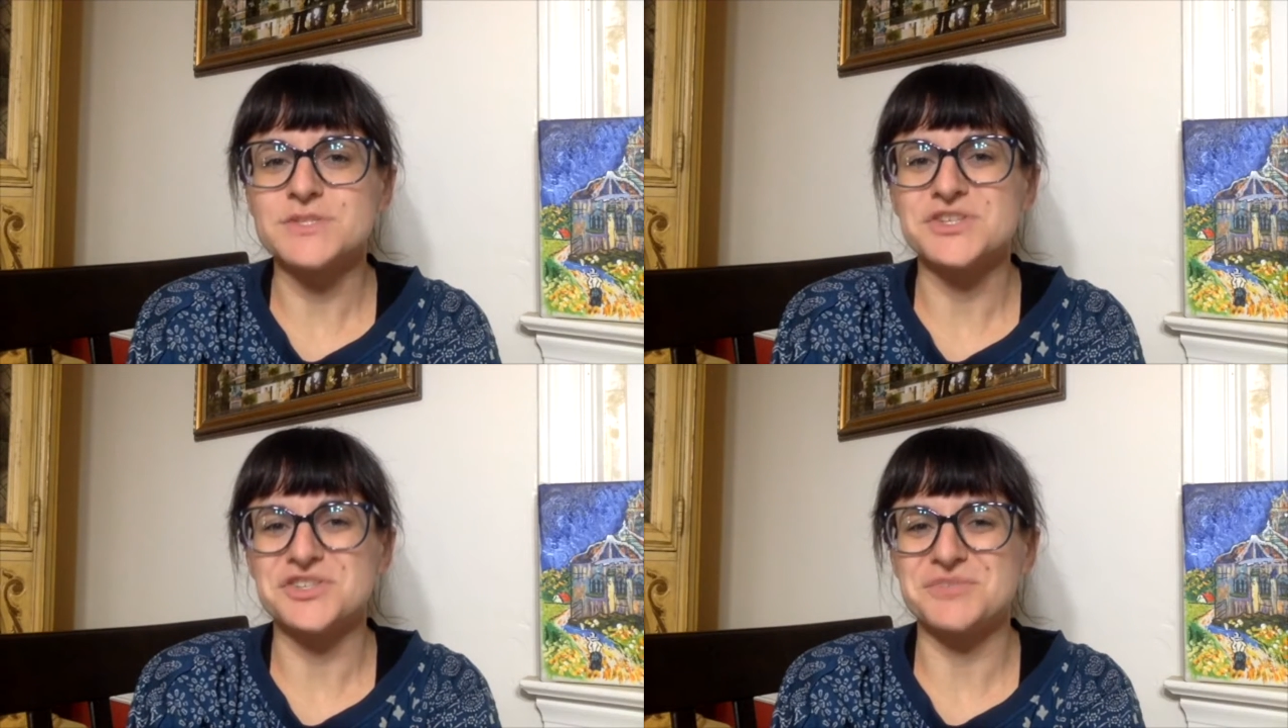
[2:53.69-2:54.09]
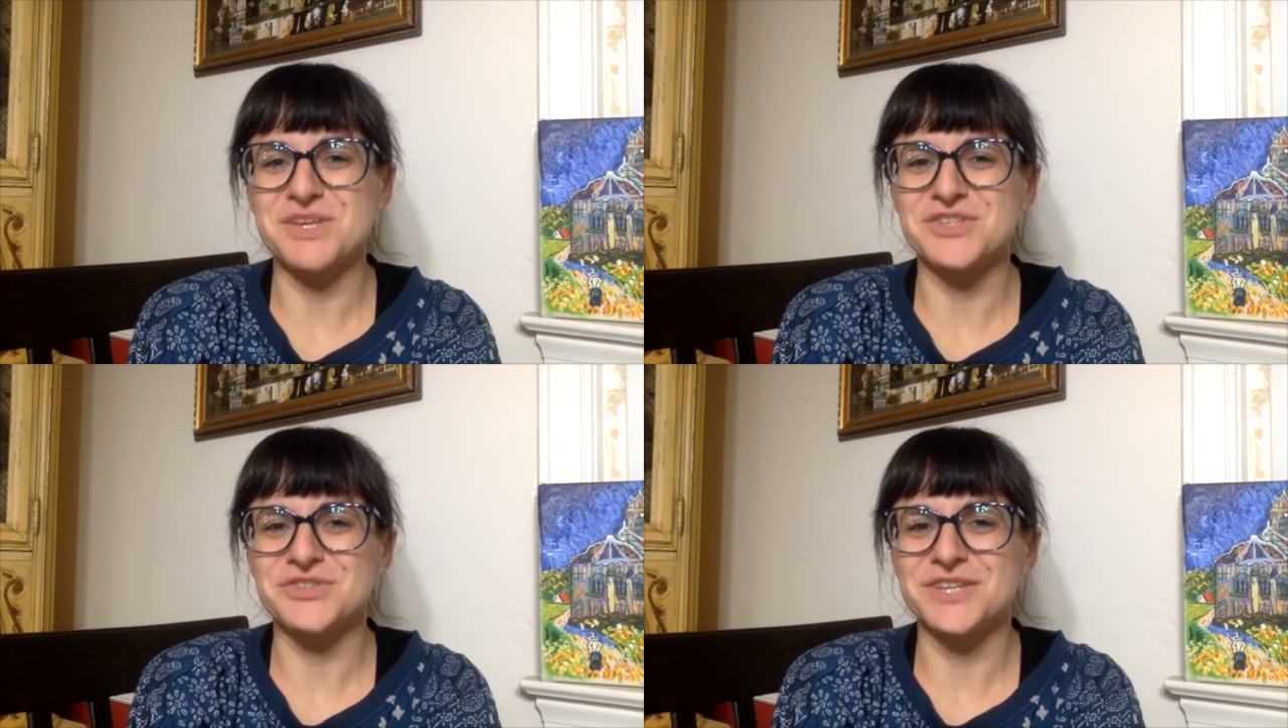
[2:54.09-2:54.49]
so you should
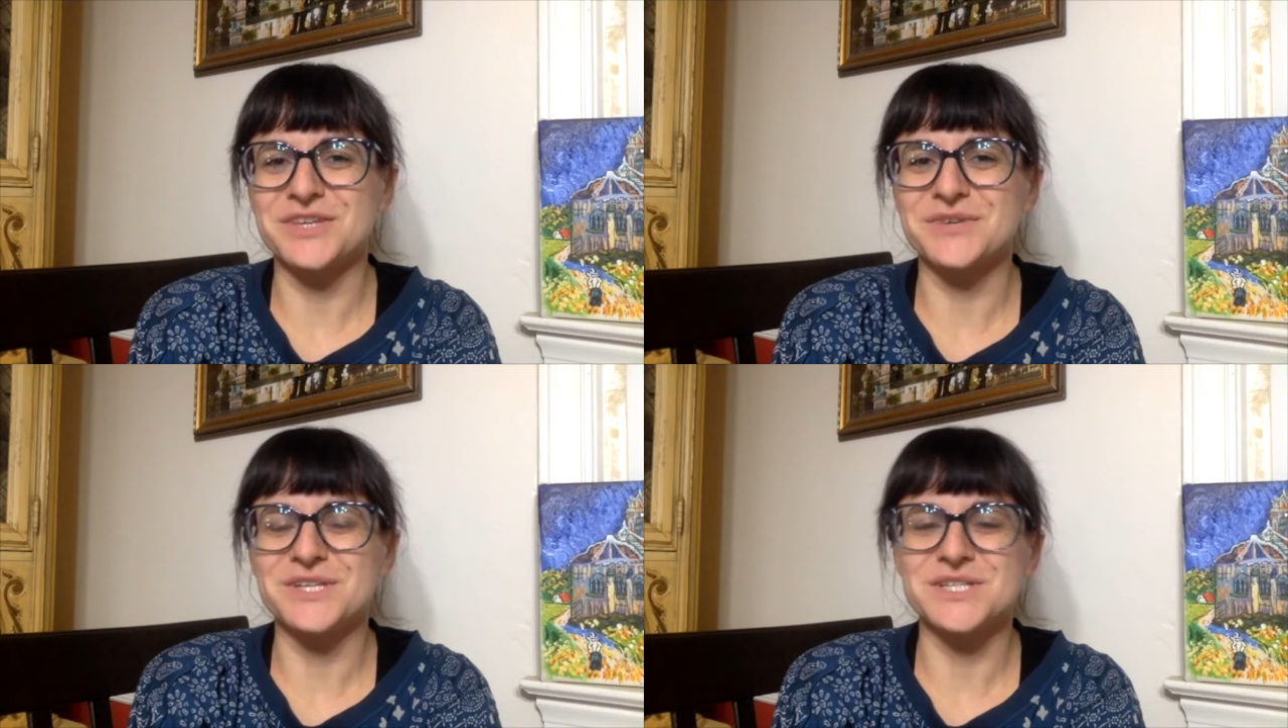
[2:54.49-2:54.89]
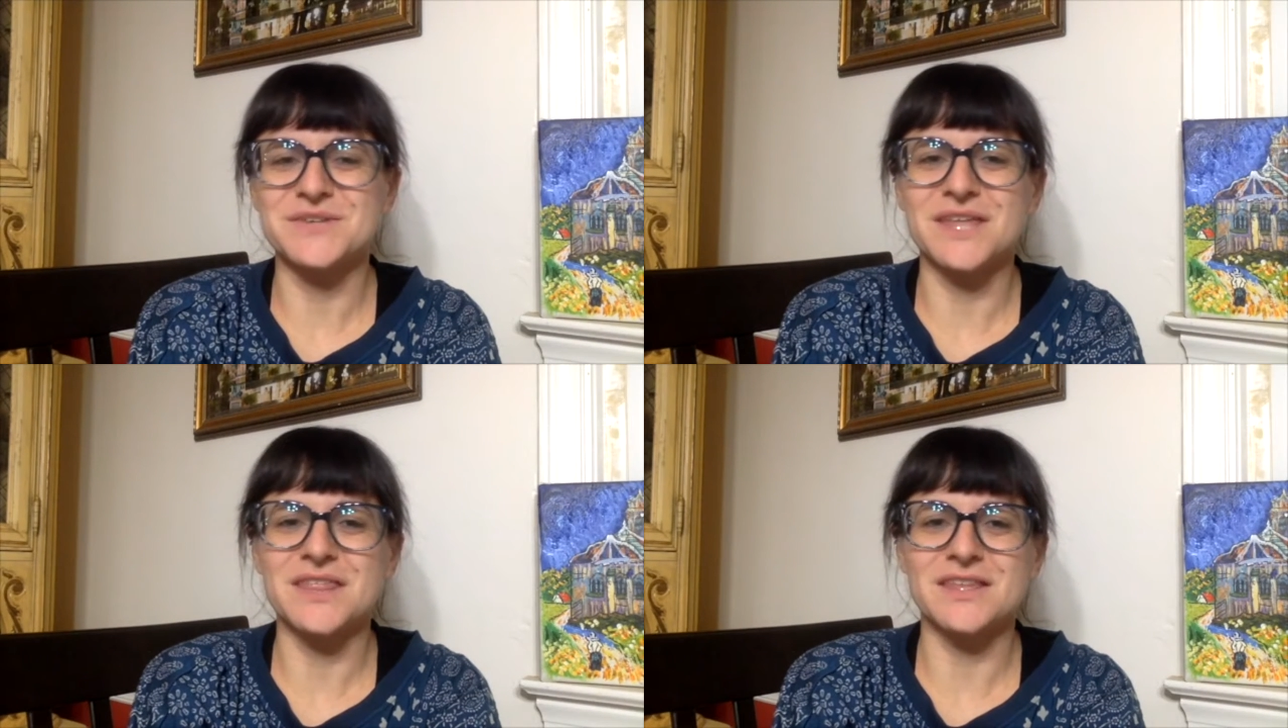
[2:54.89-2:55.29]
make sure that you are
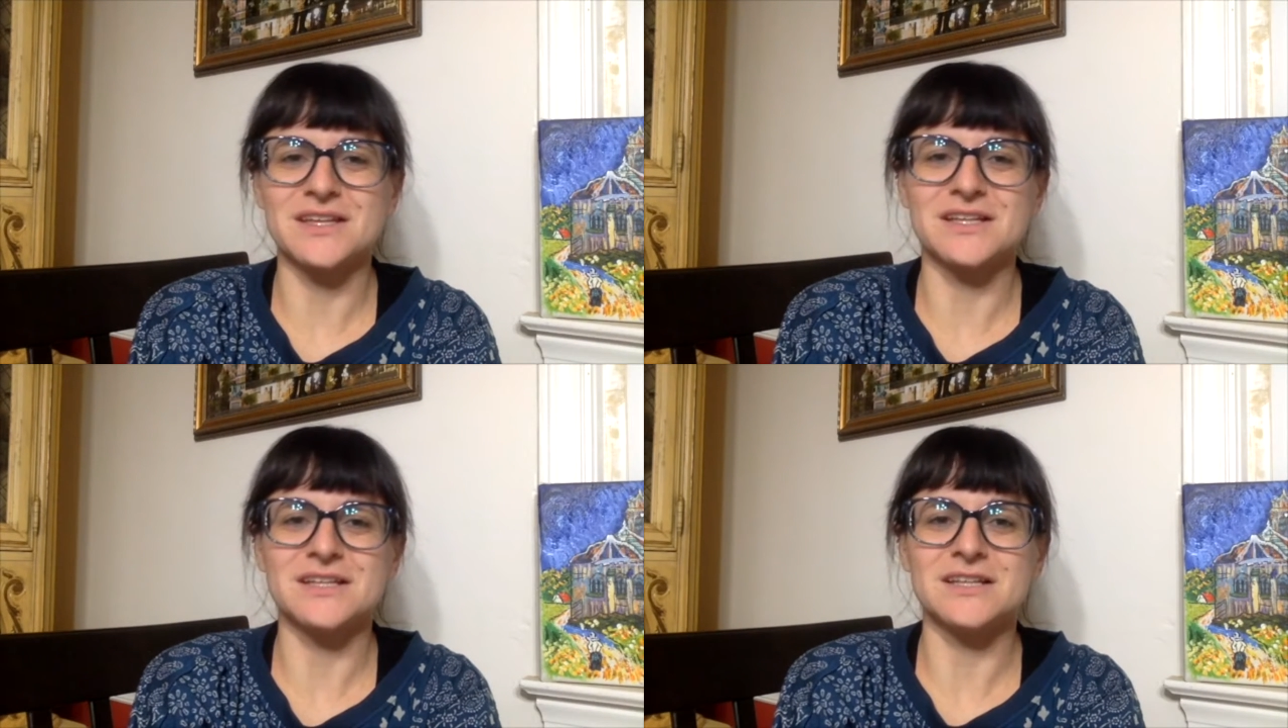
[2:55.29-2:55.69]
doing the